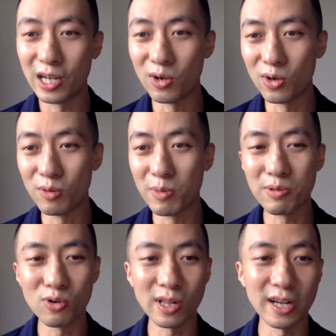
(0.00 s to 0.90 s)
Or
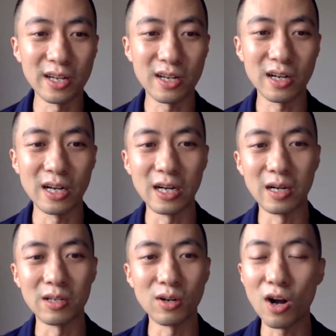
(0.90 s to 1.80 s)
maybe you're like,
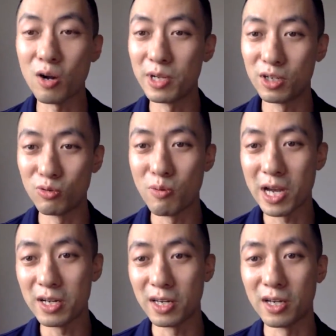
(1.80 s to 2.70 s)
Carmen in
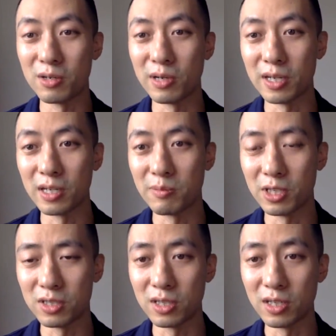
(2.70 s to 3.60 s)
Romania, right? I
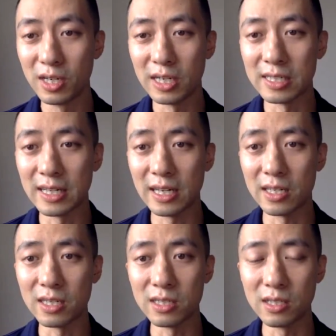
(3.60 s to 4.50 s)
mean, it's not that
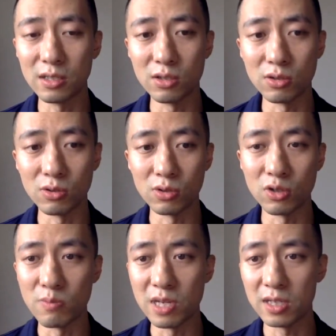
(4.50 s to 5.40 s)
easy to
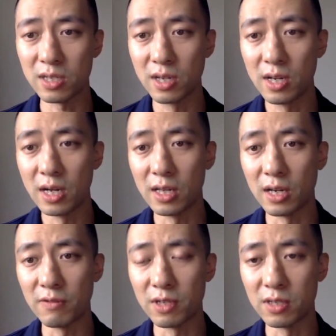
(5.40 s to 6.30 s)
meet a
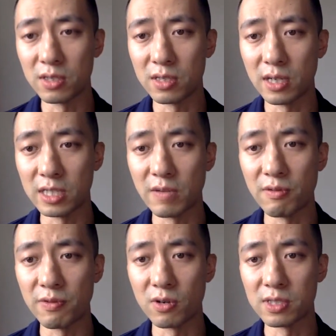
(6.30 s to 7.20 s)
lot of these
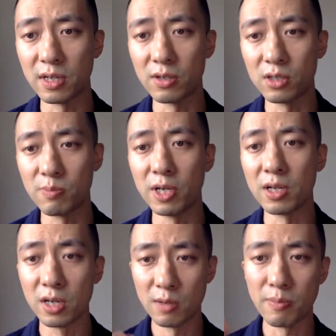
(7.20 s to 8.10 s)
7-figure sellers,
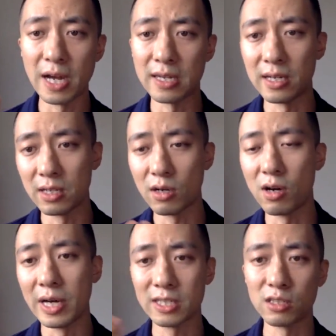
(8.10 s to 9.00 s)
but by getting the
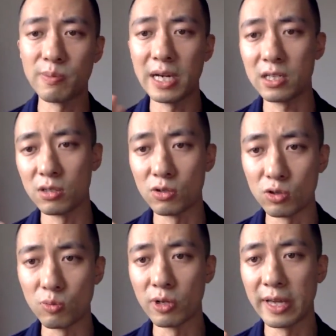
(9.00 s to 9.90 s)
All Access Pass,
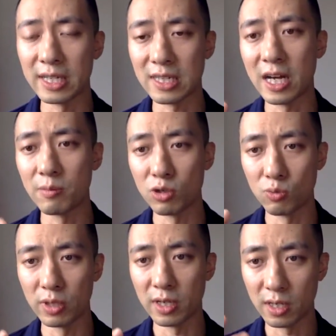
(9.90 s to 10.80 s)
she really has time to
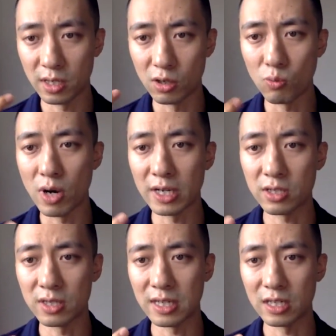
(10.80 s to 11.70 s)
really, watch
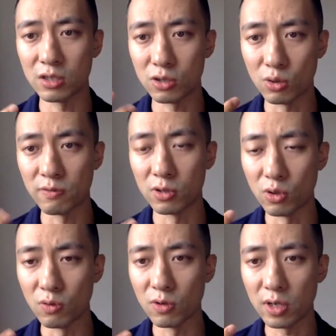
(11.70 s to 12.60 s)
the sessions over and
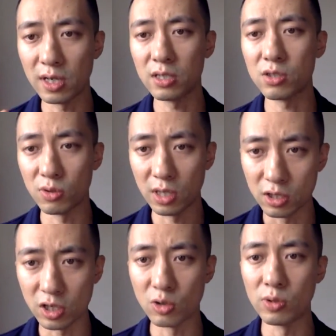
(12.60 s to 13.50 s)
over again so that
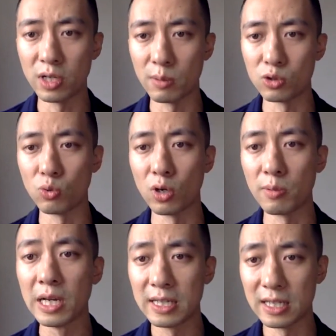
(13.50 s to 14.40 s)
she can really absorb
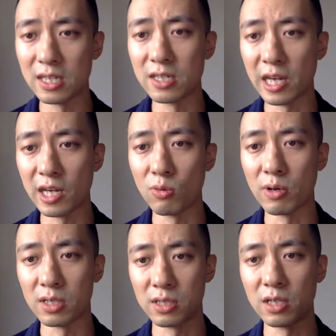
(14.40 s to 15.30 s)
the key
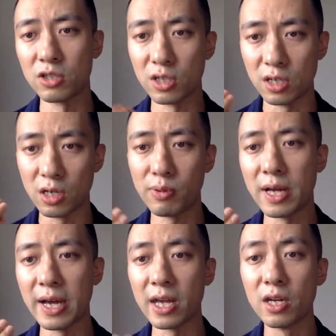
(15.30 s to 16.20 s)
takeaways that she can
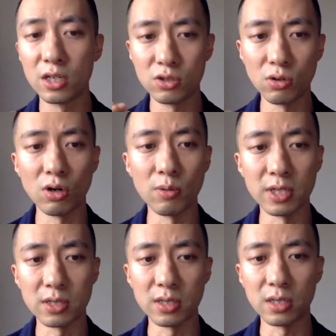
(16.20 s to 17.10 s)
apply to her
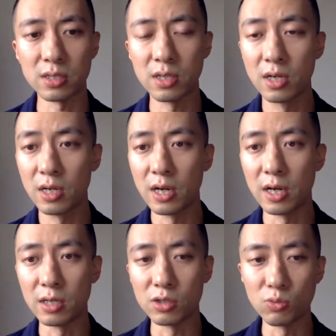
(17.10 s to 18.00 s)
business.
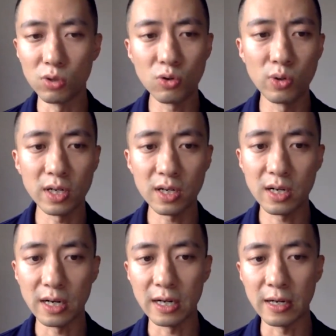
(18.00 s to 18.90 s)
So real quick,
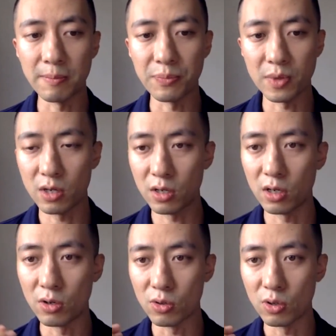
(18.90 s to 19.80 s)

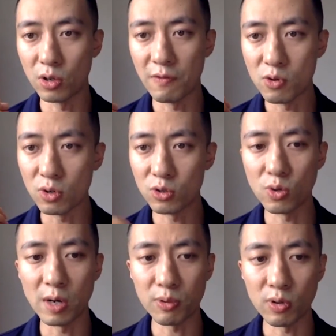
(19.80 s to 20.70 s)
if you do
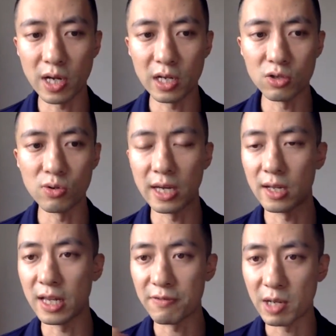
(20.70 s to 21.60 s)
upgrade, you get
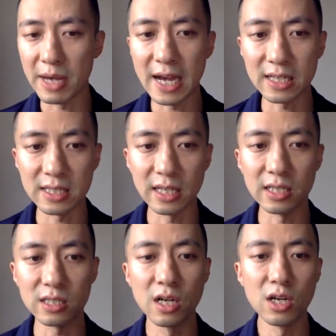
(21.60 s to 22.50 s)
lifetime
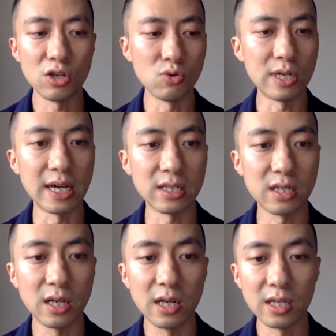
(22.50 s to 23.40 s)
access, you get
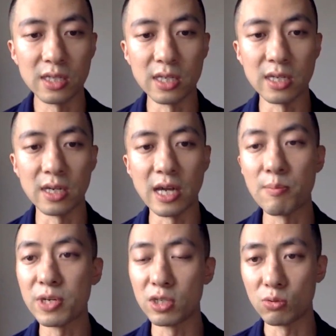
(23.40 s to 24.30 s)
the
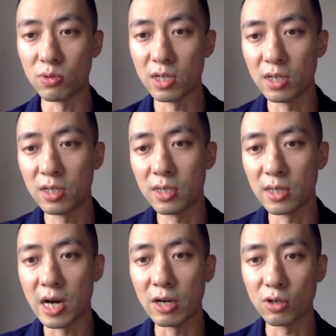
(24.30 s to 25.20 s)
MP3,
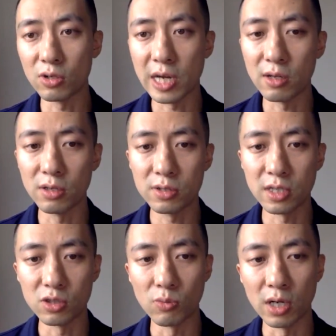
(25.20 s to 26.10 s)
the audio downloads
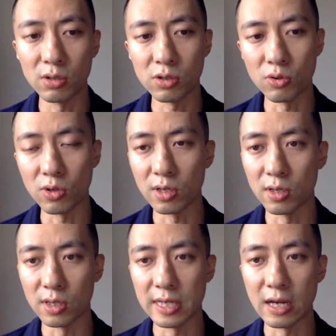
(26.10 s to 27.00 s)
as well. So you can
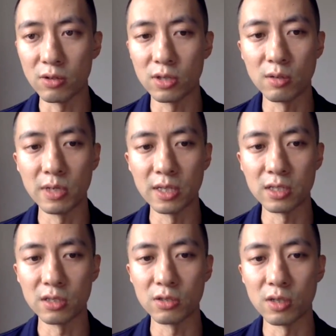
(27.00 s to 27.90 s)
download them and
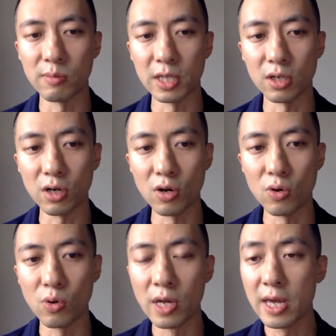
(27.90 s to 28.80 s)
listen to them on the go.